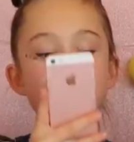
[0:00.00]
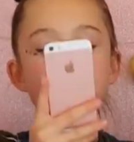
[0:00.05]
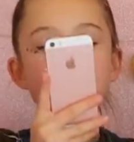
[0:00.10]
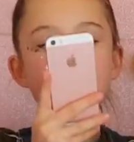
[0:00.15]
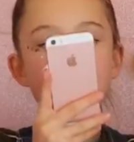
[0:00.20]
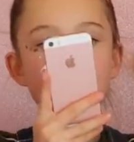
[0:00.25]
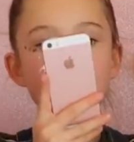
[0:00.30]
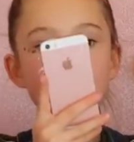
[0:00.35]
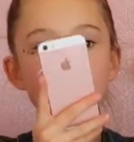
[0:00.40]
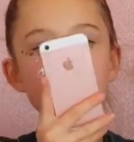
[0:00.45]

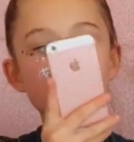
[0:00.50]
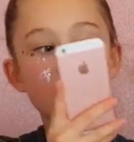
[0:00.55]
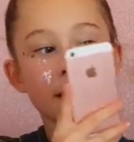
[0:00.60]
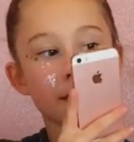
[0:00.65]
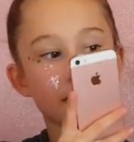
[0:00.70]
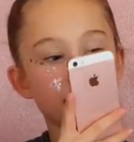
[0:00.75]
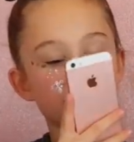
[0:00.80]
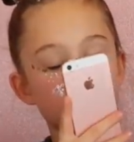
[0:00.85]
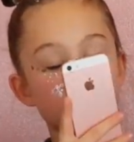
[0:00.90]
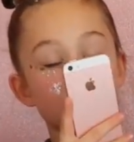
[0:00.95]
Pick a
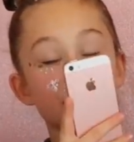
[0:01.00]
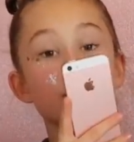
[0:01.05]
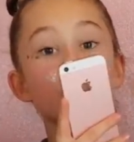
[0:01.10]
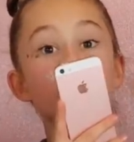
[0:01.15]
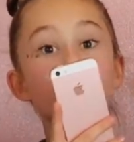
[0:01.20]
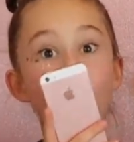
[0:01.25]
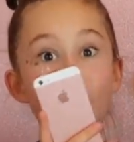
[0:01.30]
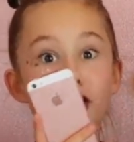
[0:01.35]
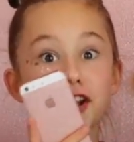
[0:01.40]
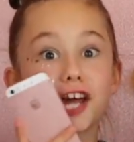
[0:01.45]
number
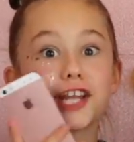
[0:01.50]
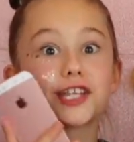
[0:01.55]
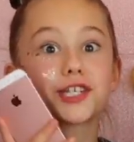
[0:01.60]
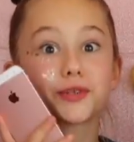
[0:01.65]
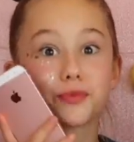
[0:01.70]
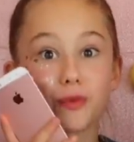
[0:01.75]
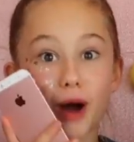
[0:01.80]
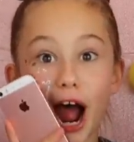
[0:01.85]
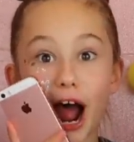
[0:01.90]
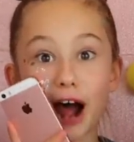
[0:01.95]
between 1 and
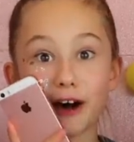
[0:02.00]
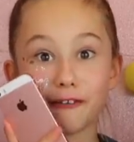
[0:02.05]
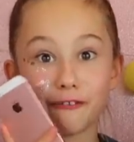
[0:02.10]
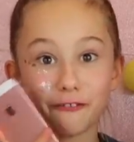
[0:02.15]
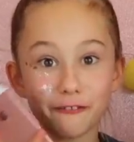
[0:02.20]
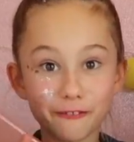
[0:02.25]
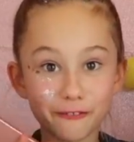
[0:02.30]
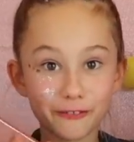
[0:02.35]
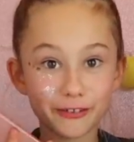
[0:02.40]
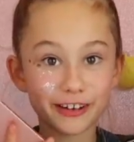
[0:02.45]

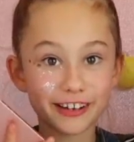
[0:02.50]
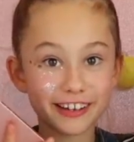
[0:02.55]
12.